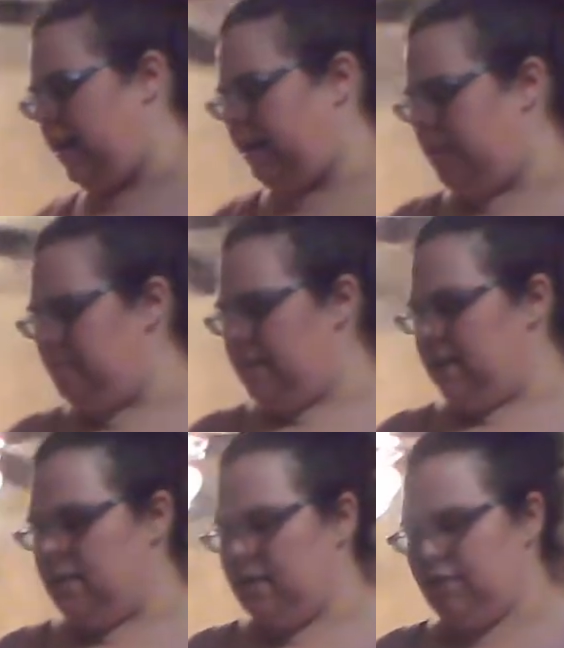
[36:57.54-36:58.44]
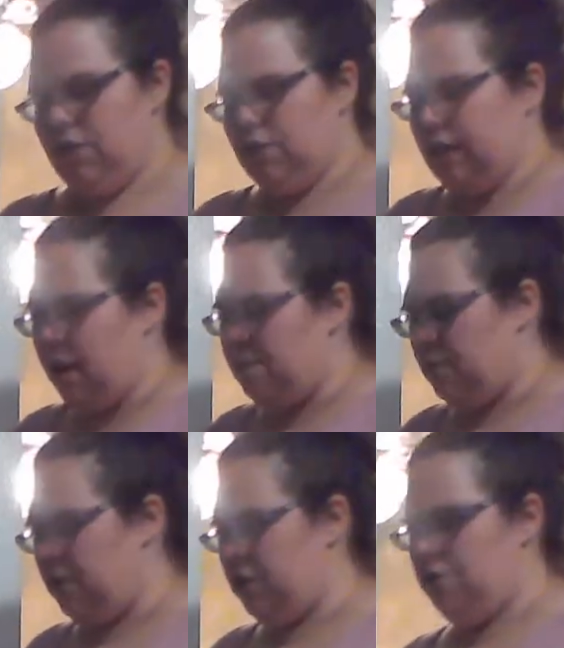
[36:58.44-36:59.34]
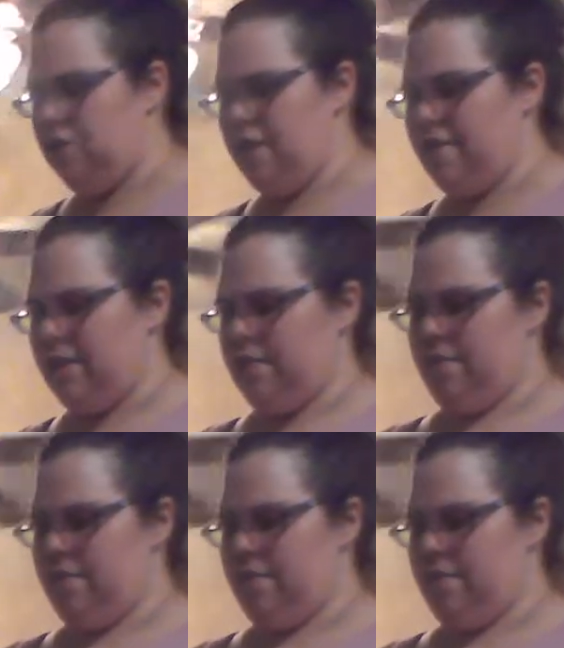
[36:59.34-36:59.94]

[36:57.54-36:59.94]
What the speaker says: I like making these videos, like I really do love it.